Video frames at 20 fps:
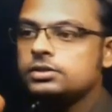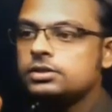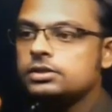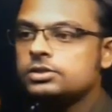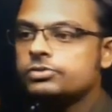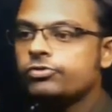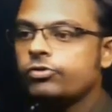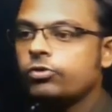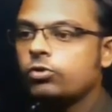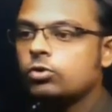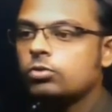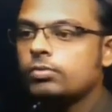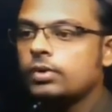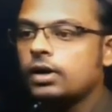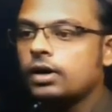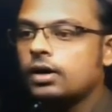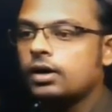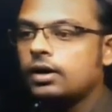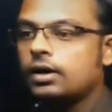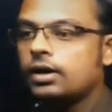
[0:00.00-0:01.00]
this
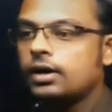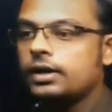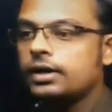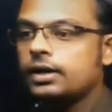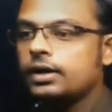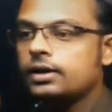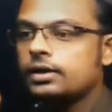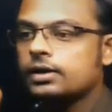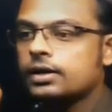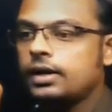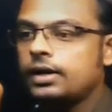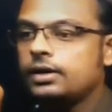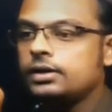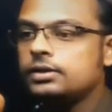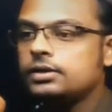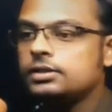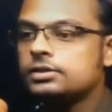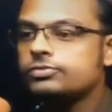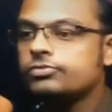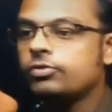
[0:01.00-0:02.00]
formula. I can write
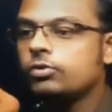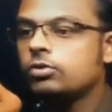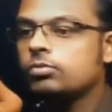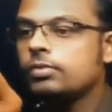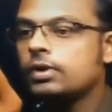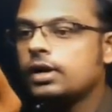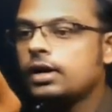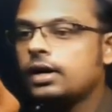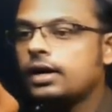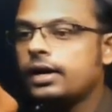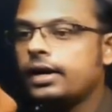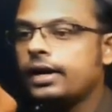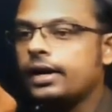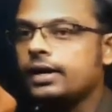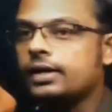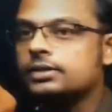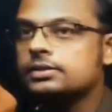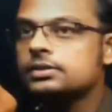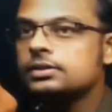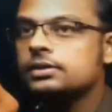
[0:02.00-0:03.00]
this formula
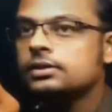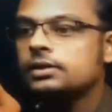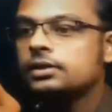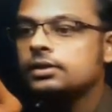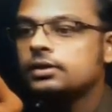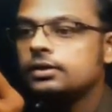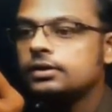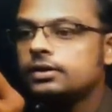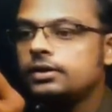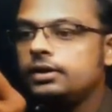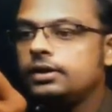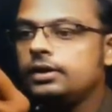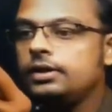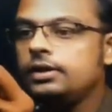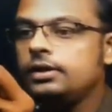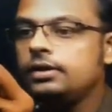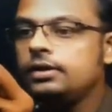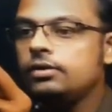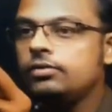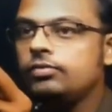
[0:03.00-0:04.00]
as
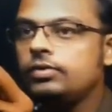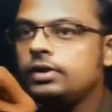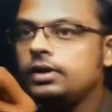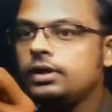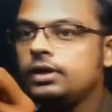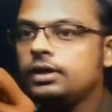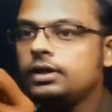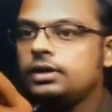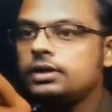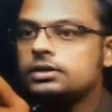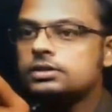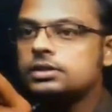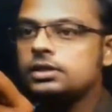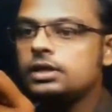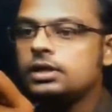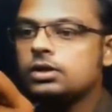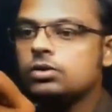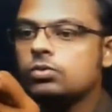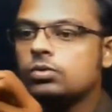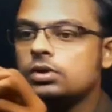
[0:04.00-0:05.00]
dv is
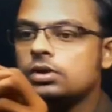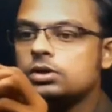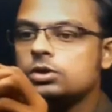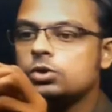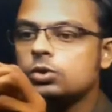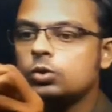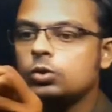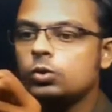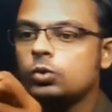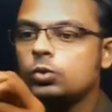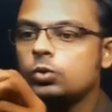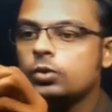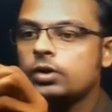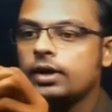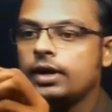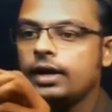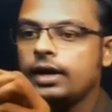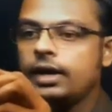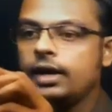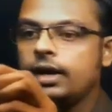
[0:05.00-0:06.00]
equal to
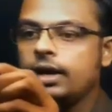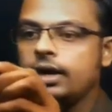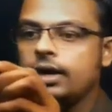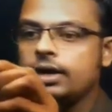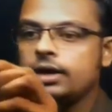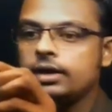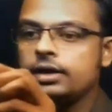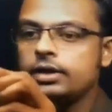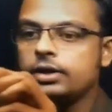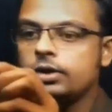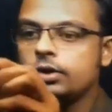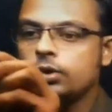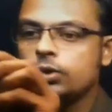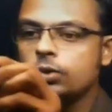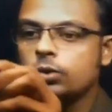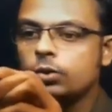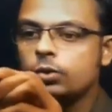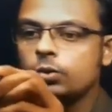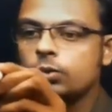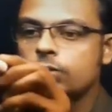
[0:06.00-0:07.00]
a
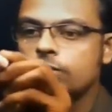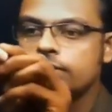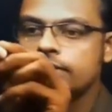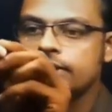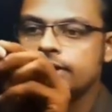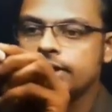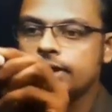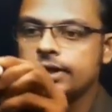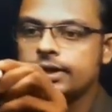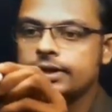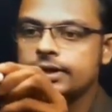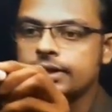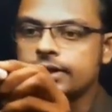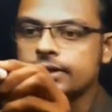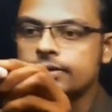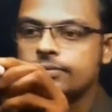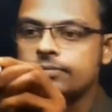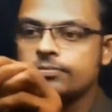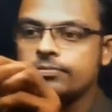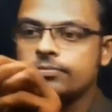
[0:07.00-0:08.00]
into dt.
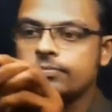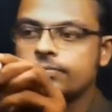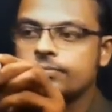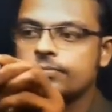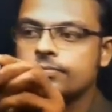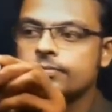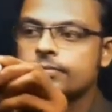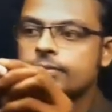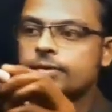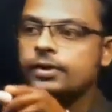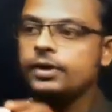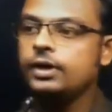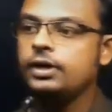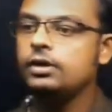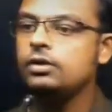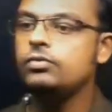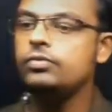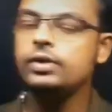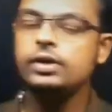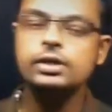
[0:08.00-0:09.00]

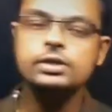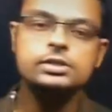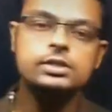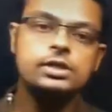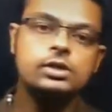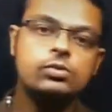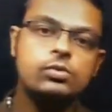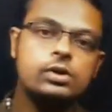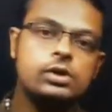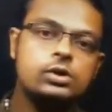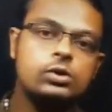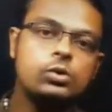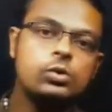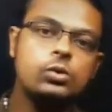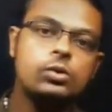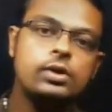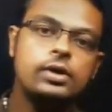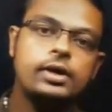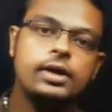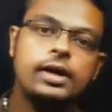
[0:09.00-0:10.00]
dv is equal to
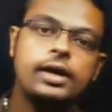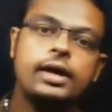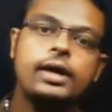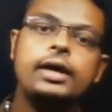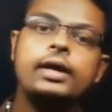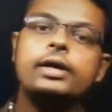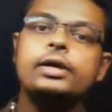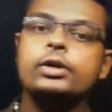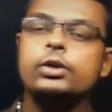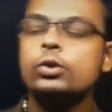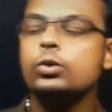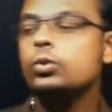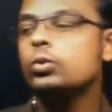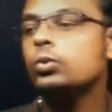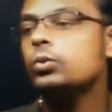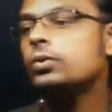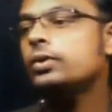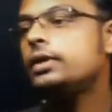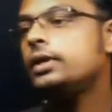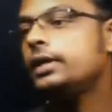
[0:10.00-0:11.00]
a into
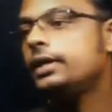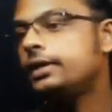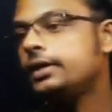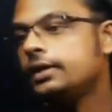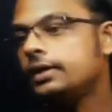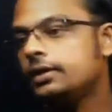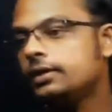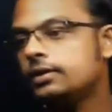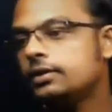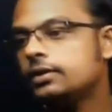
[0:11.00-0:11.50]
dt.